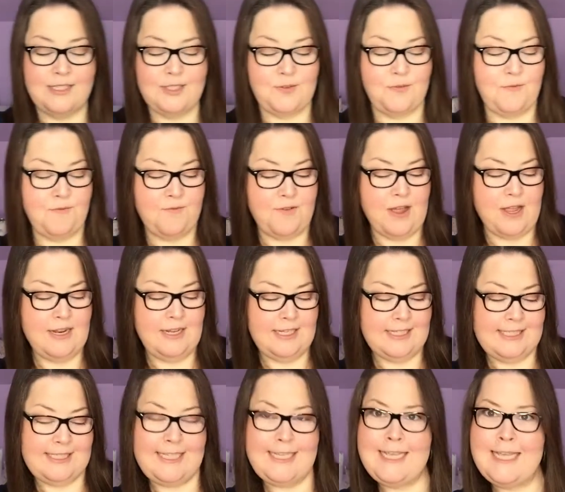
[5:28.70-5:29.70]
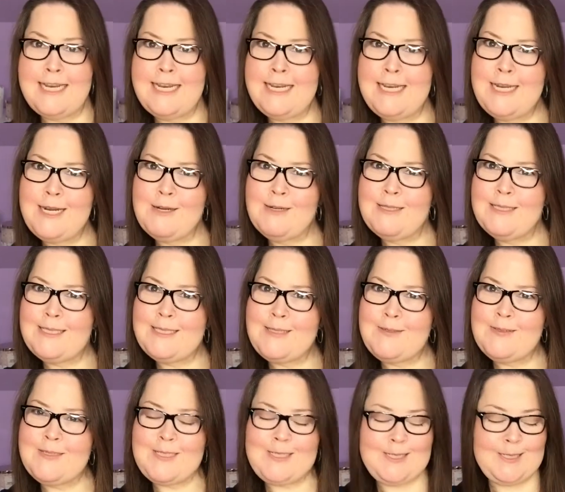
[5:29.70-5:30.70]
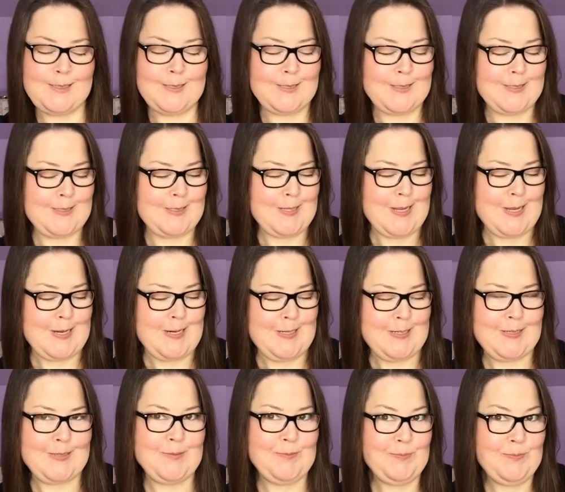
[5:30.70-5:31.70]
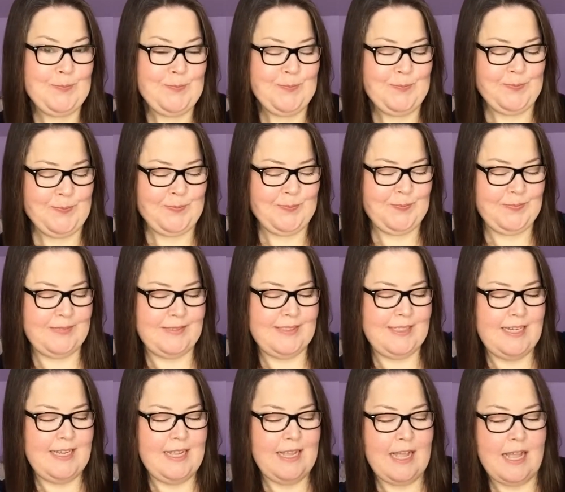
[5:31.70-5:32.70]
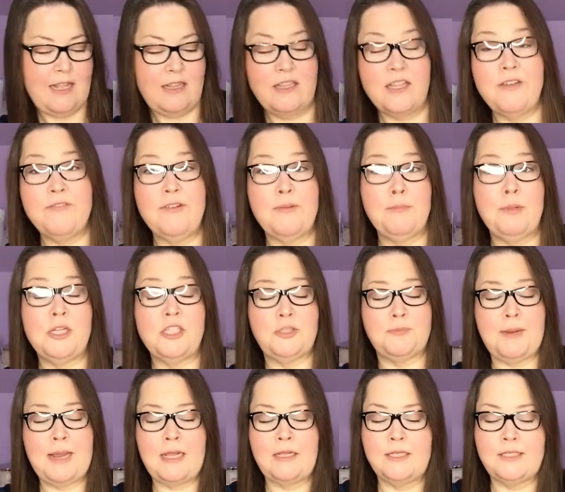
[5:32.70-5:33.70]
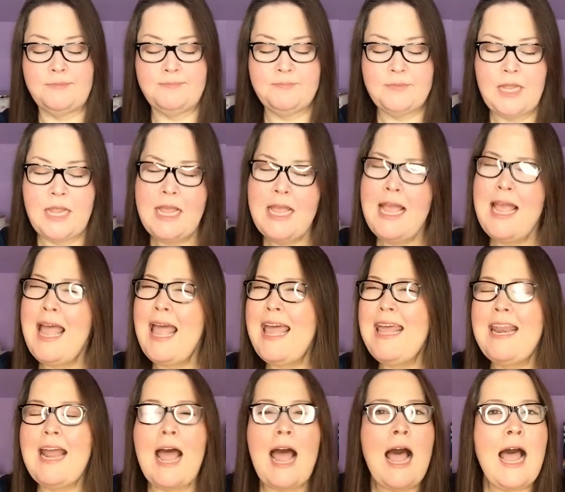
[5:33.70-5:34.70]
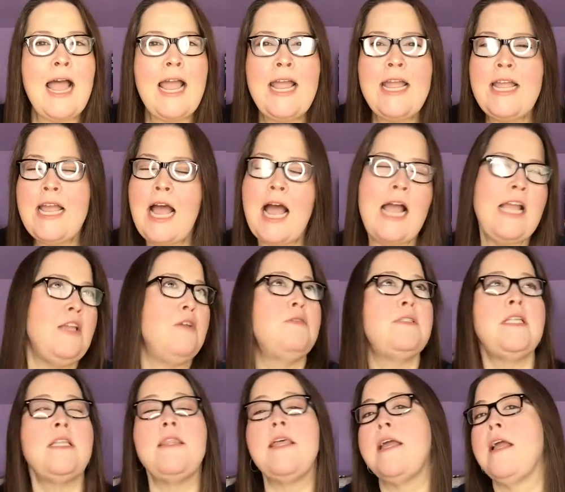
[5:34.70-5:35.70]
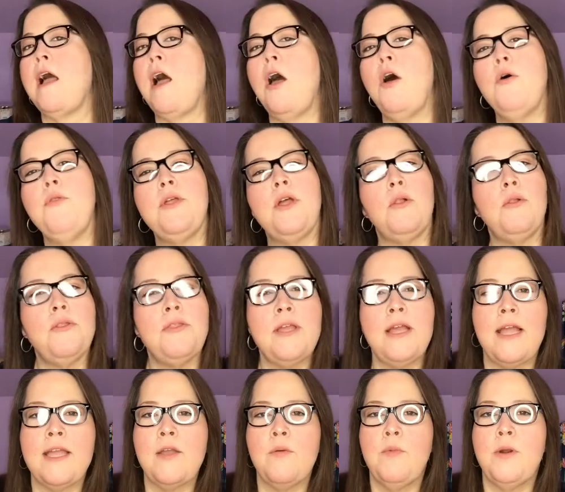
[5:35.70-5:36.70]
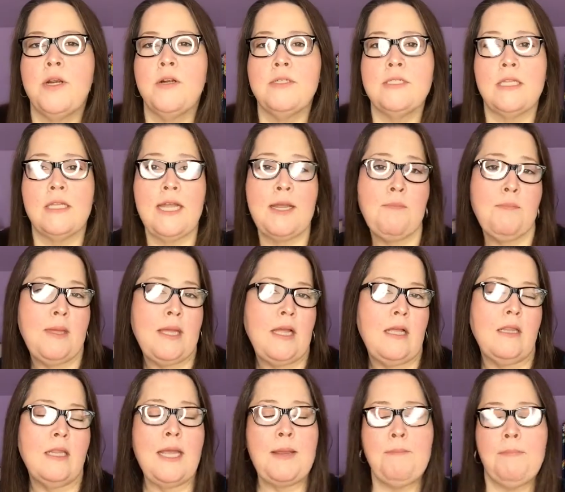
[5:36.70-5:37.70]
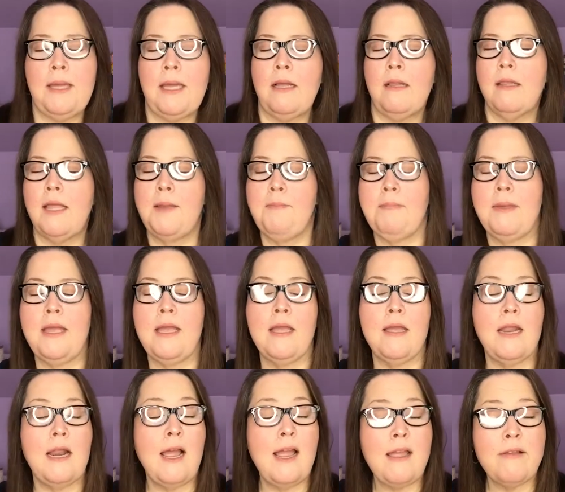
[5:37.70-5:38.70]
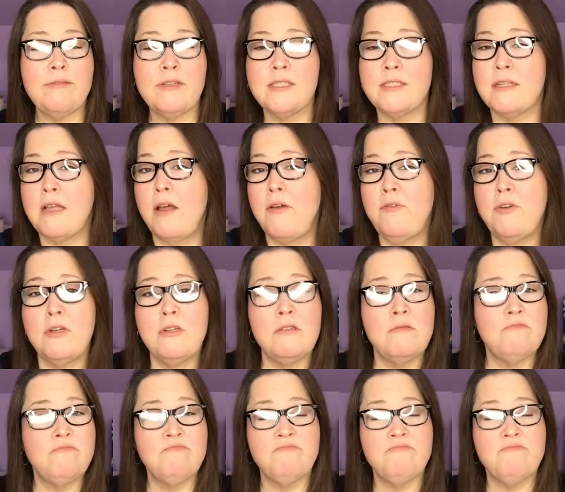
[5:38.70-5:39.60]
is fun. Let's get in here and see what she looks like. I love a blush palette. And I, I used to think, oh, the only thing I can wear is a light pink, light pink, light pink. And I have discovered